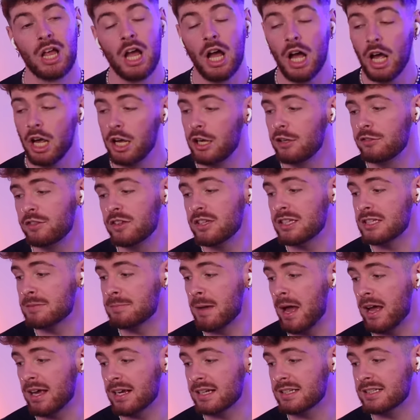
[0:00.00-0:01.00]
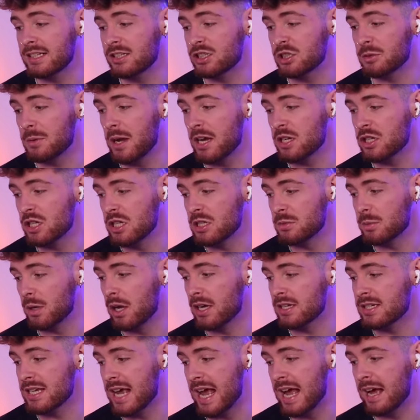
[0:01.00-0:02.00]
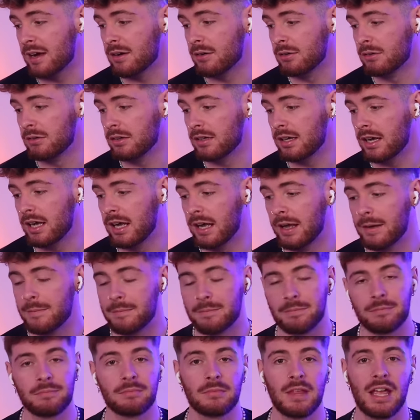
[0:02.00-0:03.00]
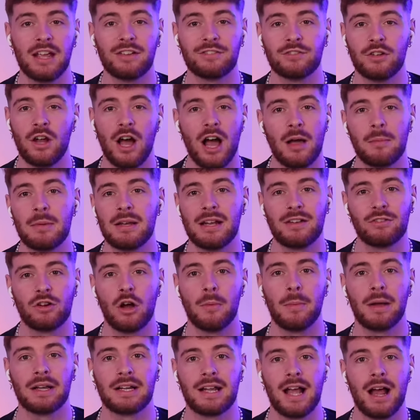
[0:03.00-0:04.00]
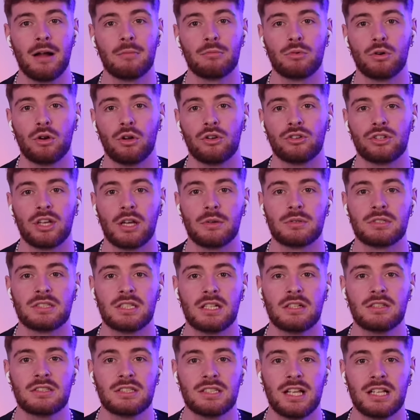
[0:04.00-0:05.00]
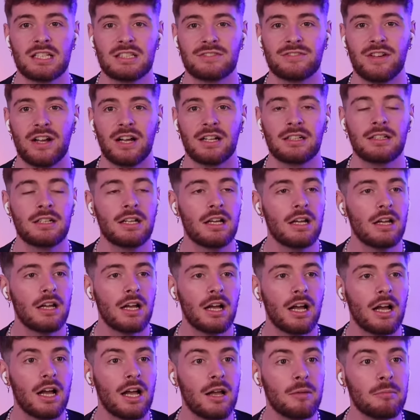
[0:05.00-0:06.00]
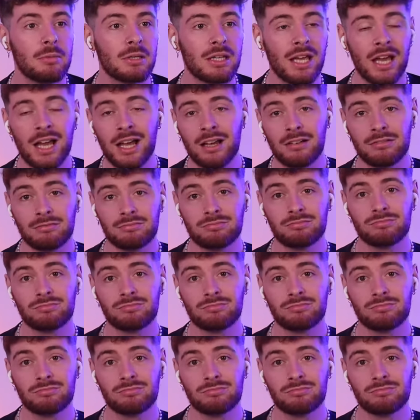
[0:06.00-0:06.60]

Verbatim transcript: hopefully this mic situation's worked out. If not, I mean, I've got my camera audio still, so that's fine. But yeah,